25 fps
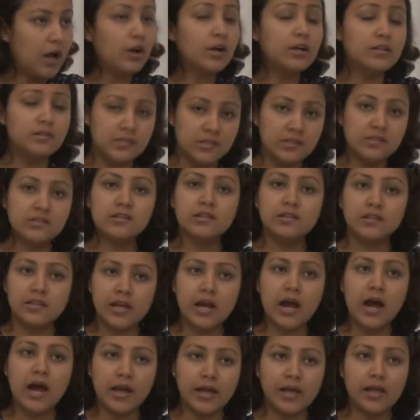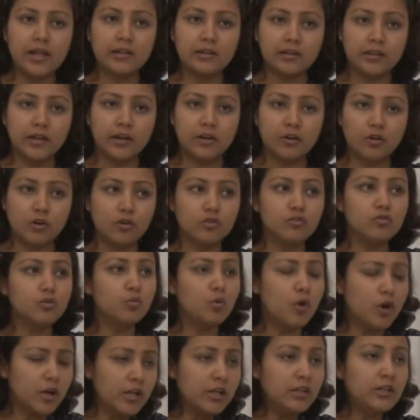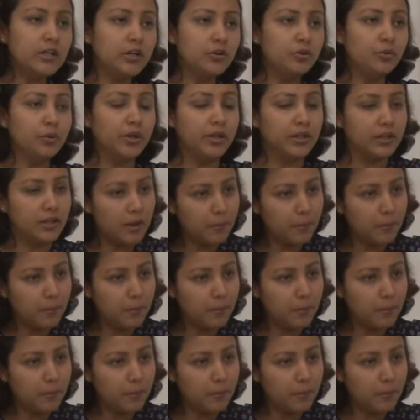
consistently high healthcare costs. So, what are they doing?